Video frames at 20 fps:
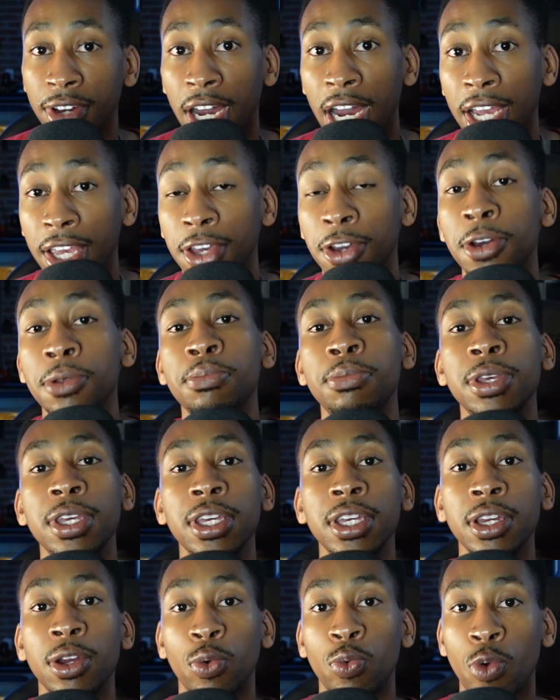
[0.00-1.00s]
I could
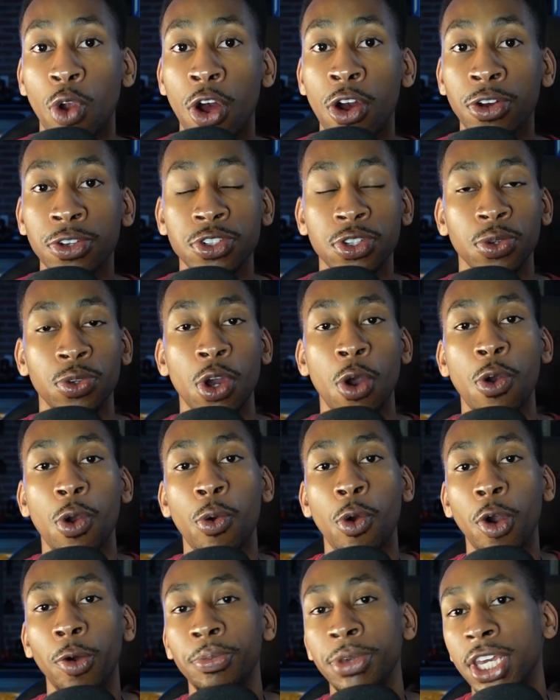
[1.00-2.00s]
be wrong, so don't
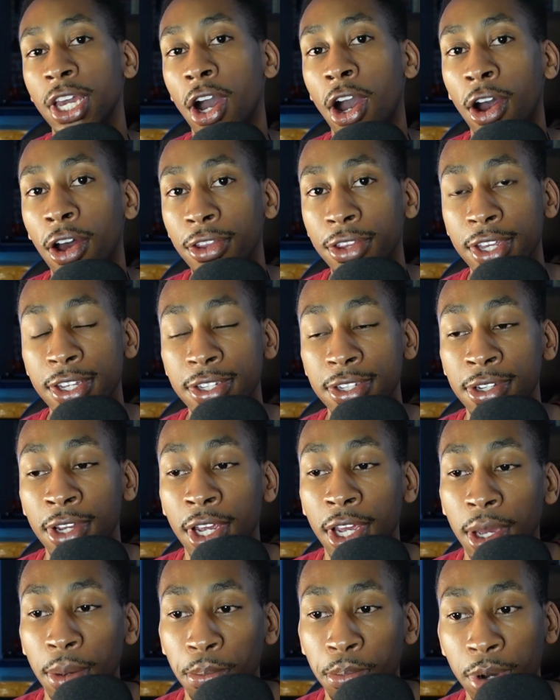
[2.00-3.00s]
quote me on this,
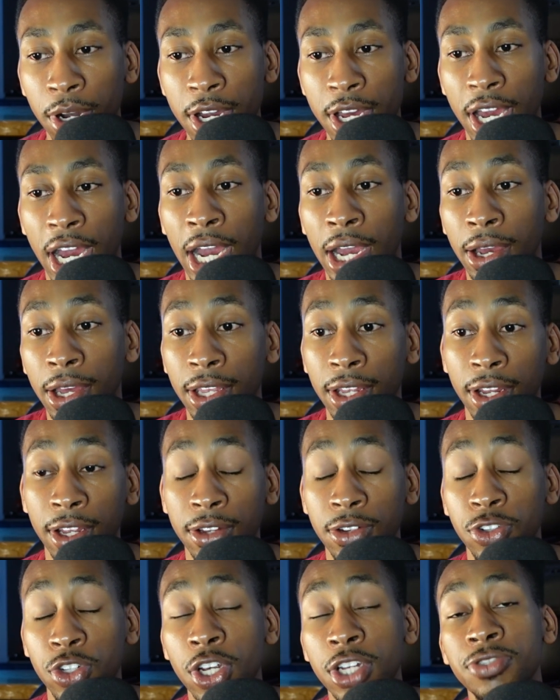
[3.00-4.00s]
but I
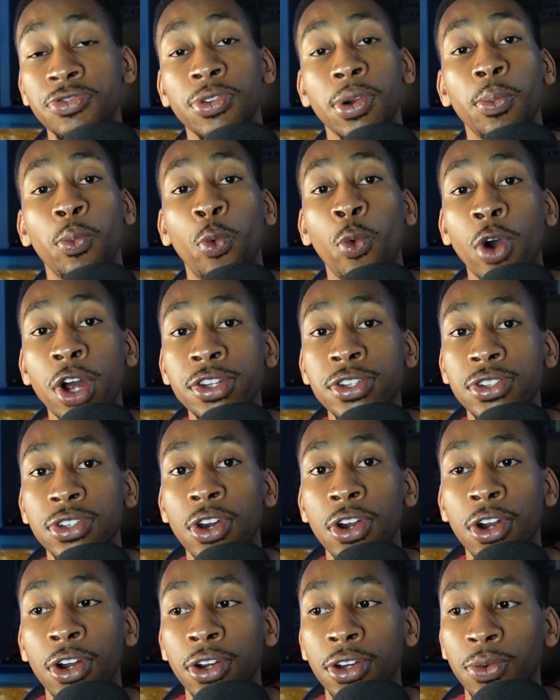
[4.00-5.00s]
just from one
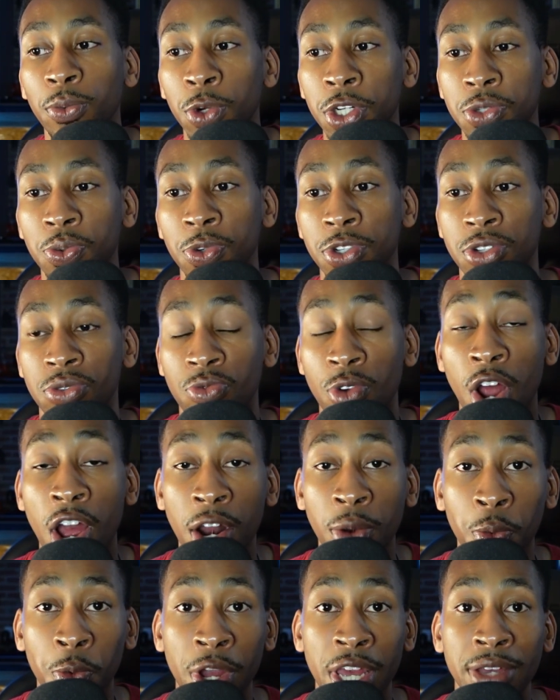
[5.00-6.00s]
song, which was
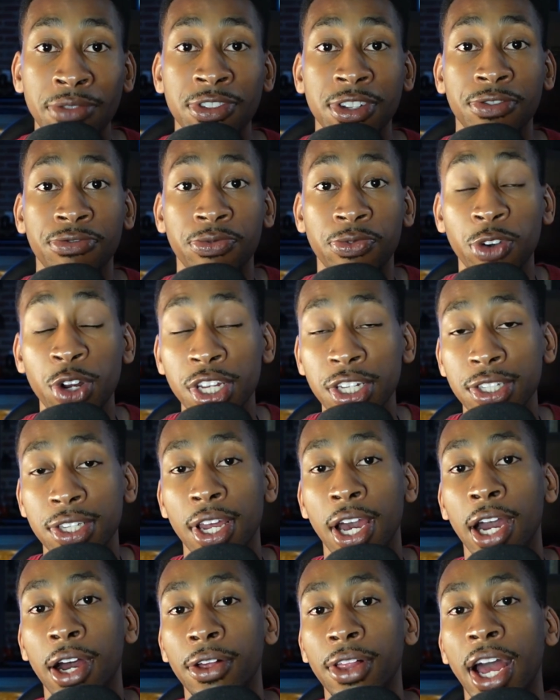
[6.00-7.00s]
Rod Wave's
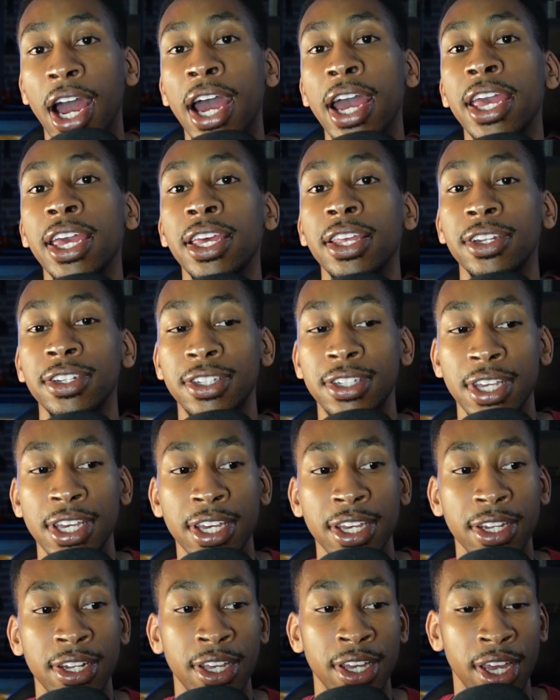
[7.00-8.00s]
Freestyle, I
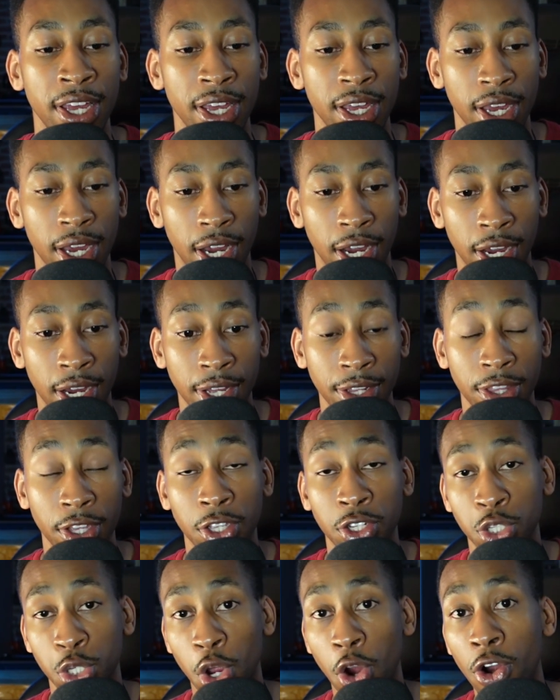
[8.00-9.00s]
did the
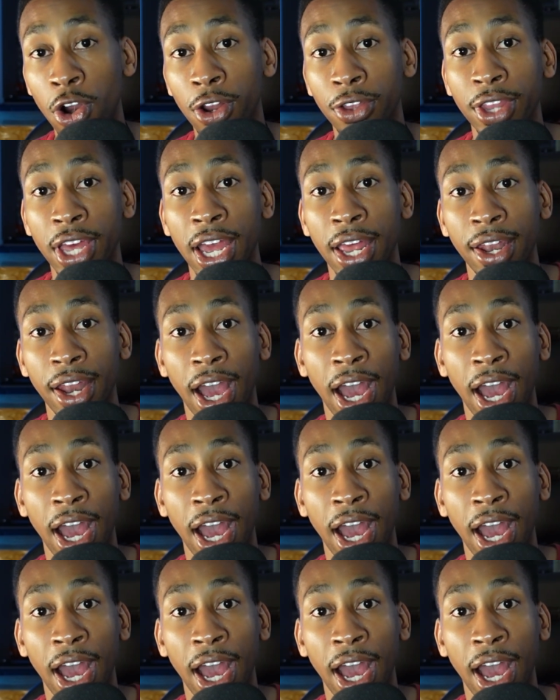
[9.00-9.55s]
guitar on that.